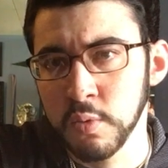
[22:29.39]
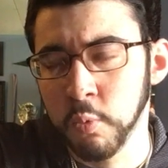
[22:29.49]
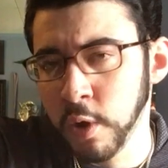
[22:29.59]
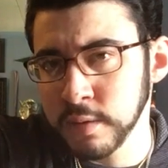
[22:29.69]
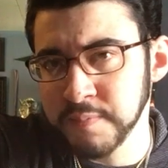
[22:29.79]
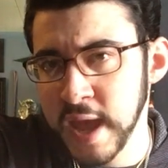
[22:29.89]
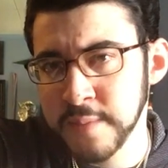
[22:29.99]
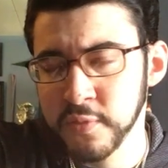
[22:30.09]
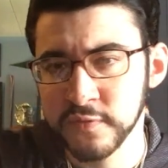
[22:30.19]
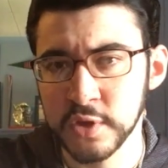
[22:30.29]
one
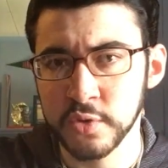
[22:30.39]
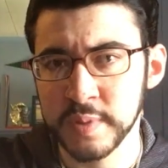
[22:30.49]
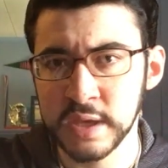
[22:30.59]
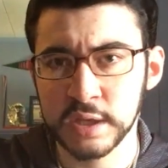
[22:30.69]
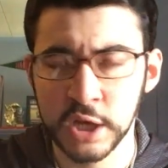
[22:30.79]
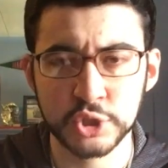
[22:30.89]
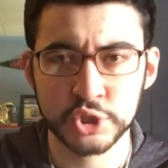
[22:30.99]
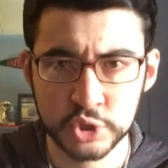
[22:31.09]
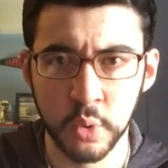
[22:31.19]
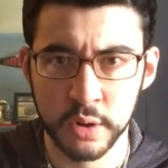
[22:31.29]
pay-per-view being cut
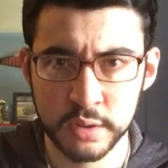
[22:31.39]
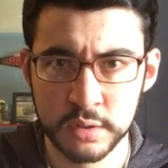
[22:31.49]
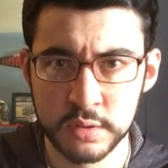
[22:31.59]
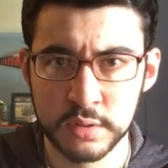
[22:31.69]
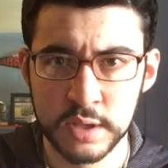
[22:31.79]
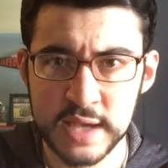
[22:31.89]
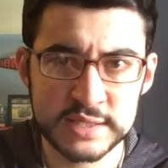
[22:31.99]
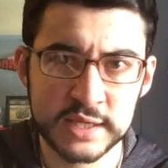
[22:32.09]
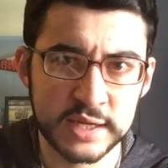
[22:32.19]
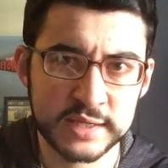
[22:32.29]
short
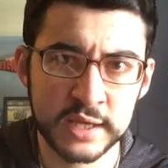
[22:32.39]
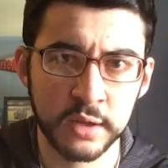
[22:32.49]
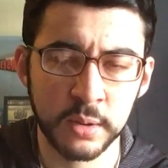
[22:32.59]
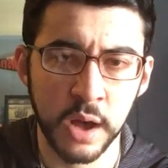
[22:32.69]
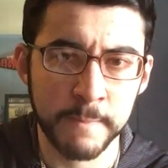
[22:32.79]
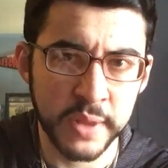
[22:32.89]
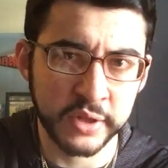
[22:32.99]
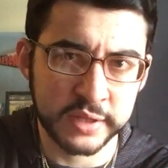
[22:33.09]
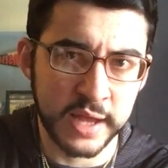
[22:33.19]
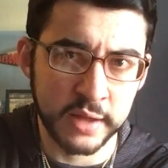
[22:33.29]
isn't going to kill a
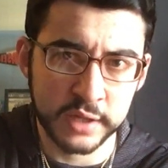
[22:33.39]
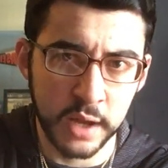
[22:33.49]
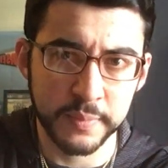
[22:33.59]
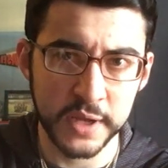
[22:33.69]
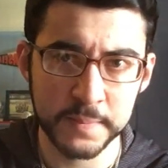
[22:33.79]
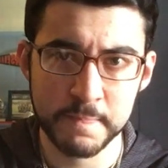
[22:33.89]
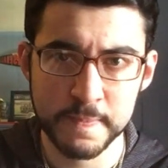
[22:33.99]
billion-dollar company.